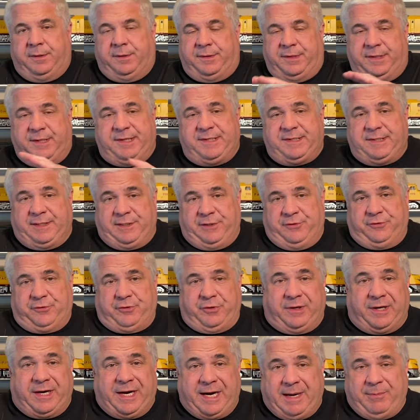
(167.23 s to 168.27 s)
These
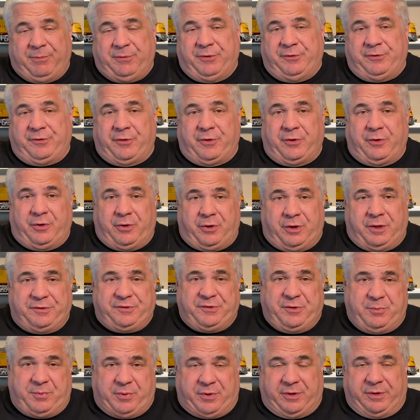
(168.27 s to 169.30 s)
cylindrical hoppers are
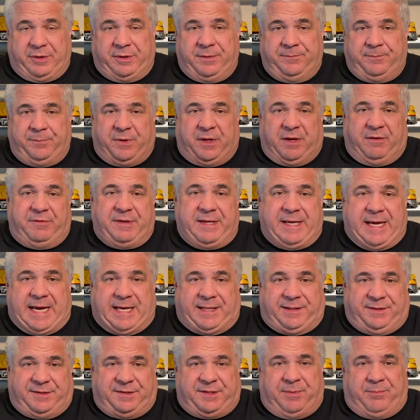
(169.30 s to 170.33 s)
also part of the
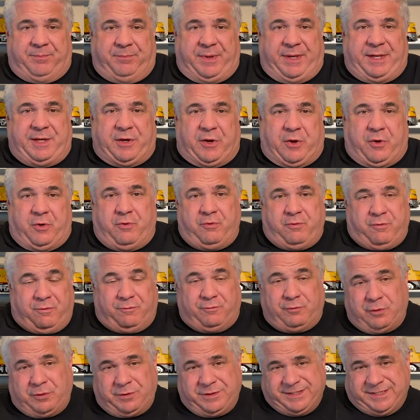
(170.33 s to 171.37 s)
Atlas Big O
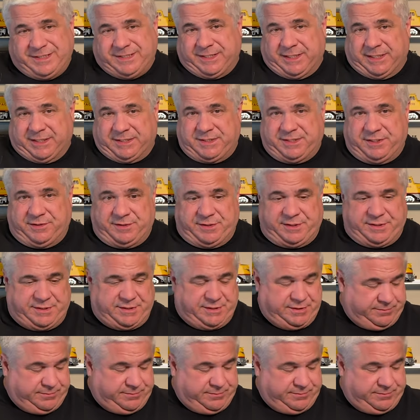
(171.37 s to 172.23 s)
rolling stock series.